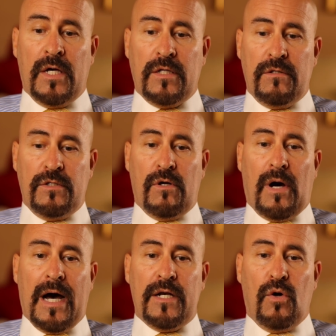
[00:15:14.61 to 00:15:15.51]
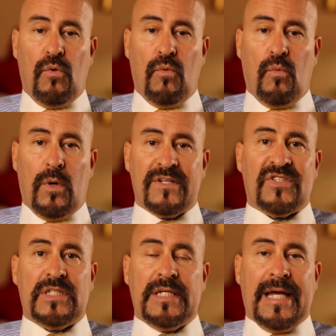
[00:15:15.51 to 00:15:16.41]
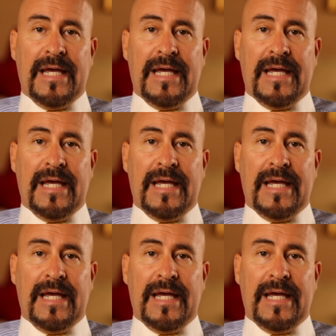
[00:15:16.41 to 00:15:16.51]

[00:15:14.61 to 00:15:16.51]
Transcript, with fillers: You, you know, I don't want to see